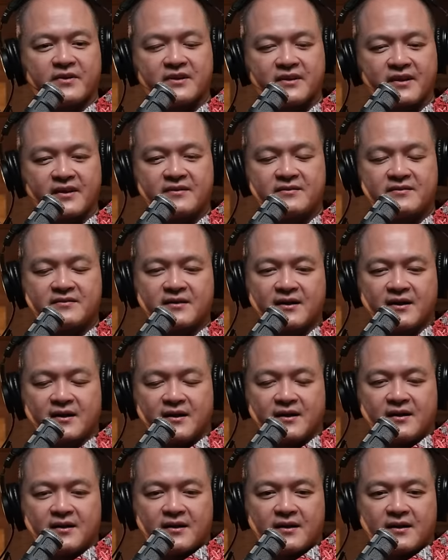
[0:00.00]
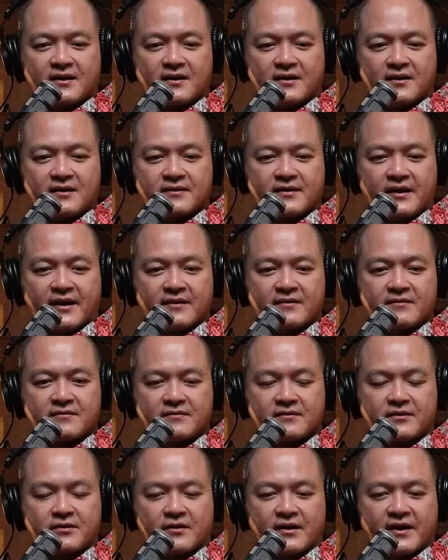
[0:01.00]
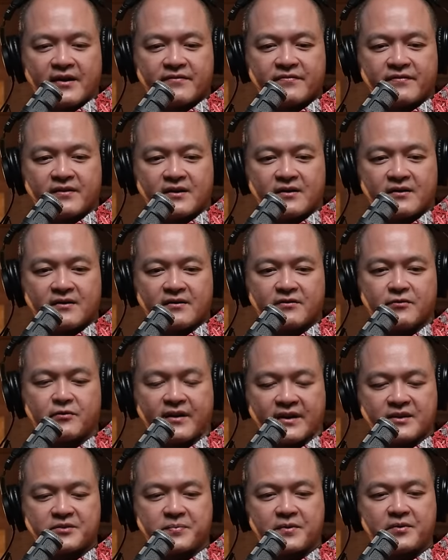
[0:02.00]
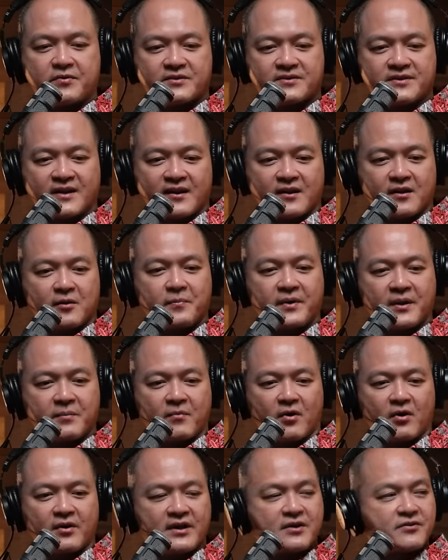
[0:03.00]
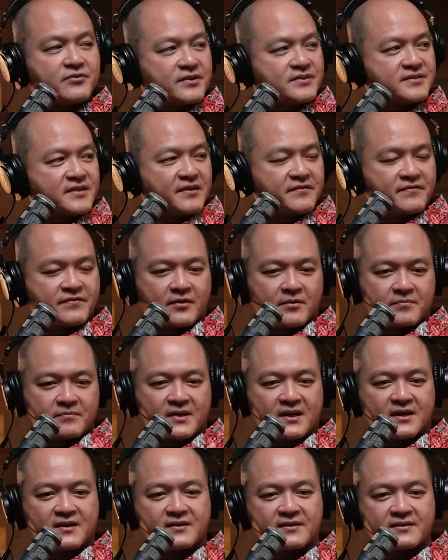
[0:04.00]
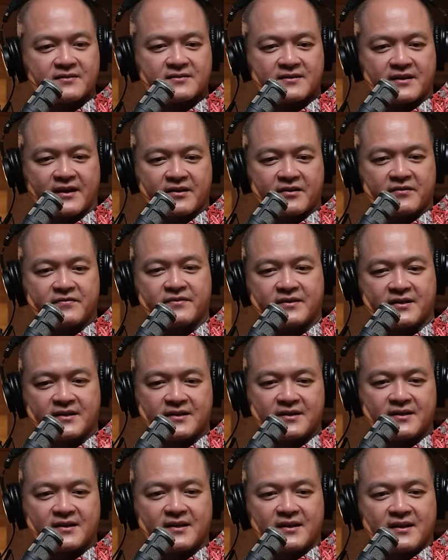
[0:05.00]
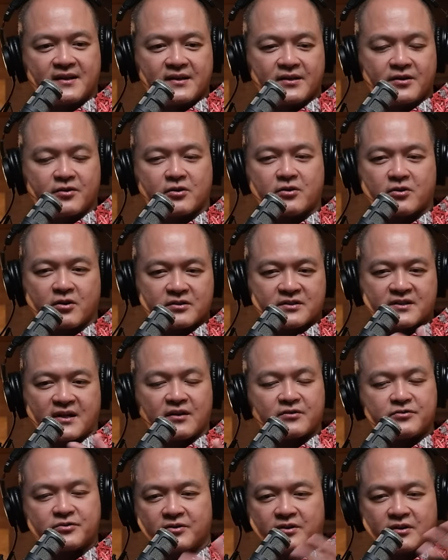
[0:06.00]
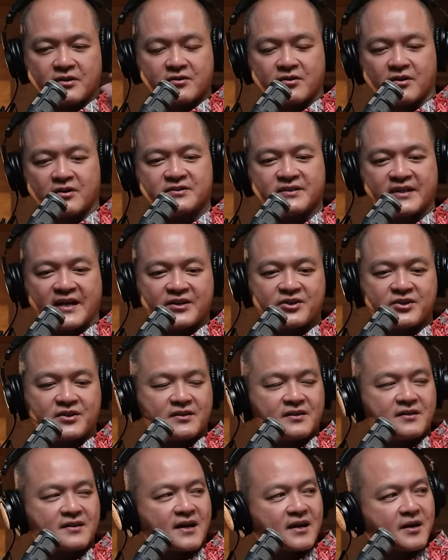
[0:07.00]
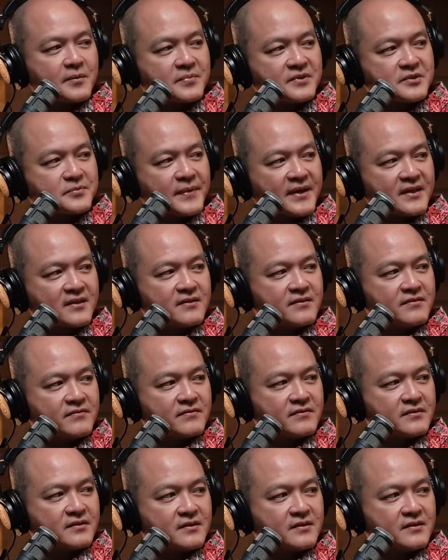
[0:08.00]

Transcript: of the things Uh, that you know have uh, you experienced that are a little bit more interesting from uh, this kind of uh, you know cross-cultural, cross-national kind of perspective?